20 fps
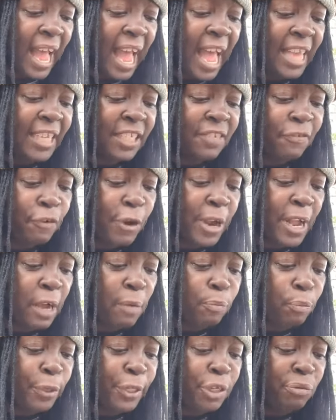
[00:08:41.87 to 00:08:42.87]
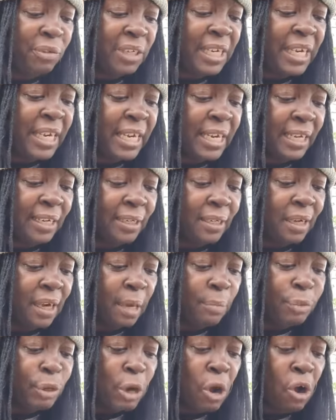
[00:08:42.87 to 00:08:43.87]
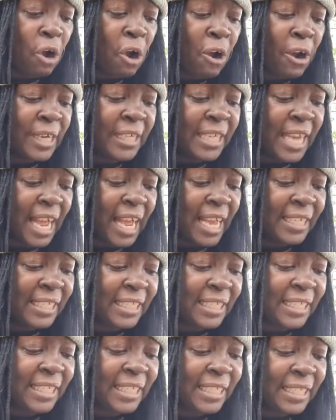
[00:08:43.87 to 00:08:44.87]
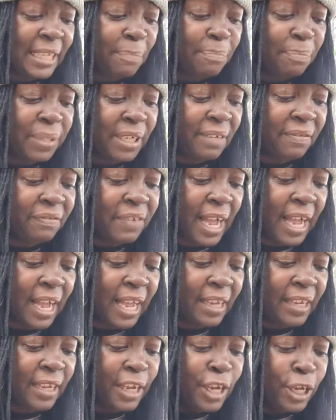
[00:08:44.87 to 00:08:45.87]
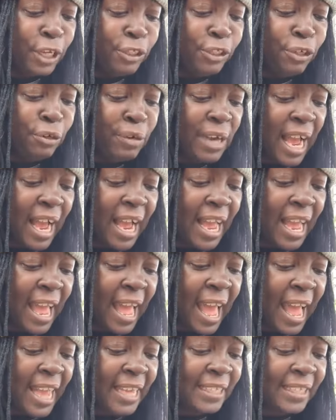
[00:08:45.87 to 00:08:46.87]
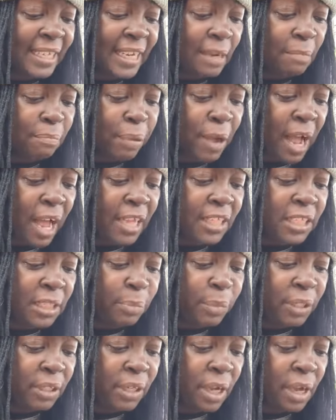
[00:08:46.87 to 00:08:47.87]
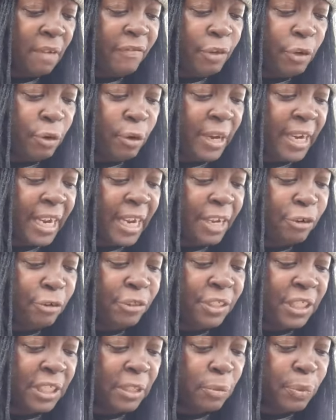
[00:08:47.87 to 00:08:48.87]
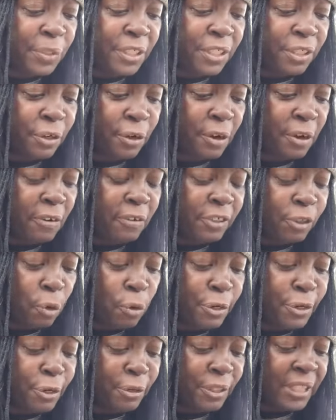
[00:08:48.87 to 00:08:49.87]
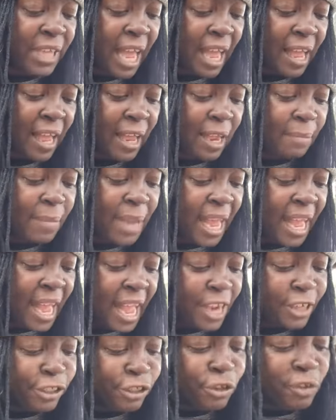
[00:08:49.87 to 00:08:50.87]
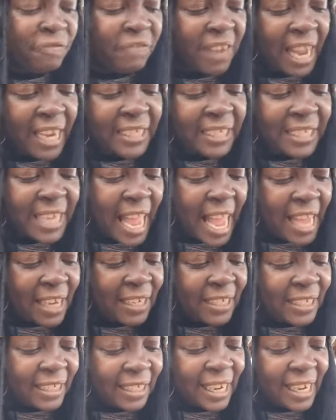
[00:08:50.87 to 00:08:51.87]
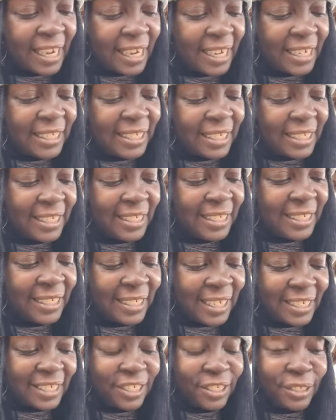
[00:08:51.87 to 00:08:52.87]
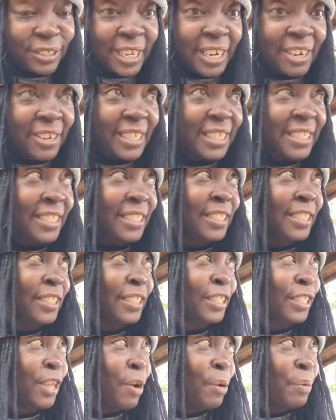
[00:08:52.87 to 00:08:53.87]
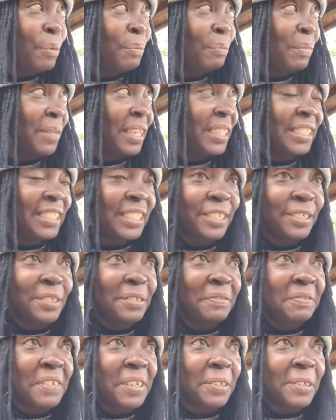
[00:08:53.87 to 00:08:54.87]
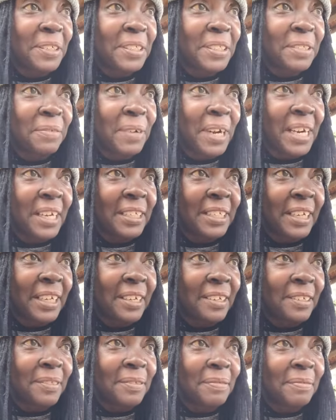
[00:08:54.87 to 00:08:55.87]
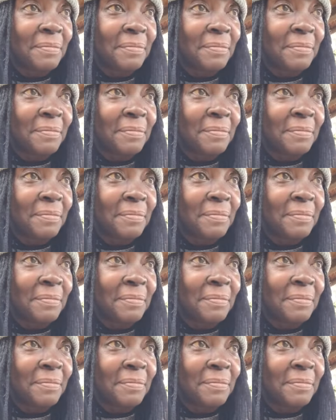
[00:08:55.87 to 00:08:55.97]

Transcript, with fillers: Ask for help when you need it, prioritize and simplify. Do not ask the impossible of your energy reserves or your time, as your vitality is essential. There is so much interference right now.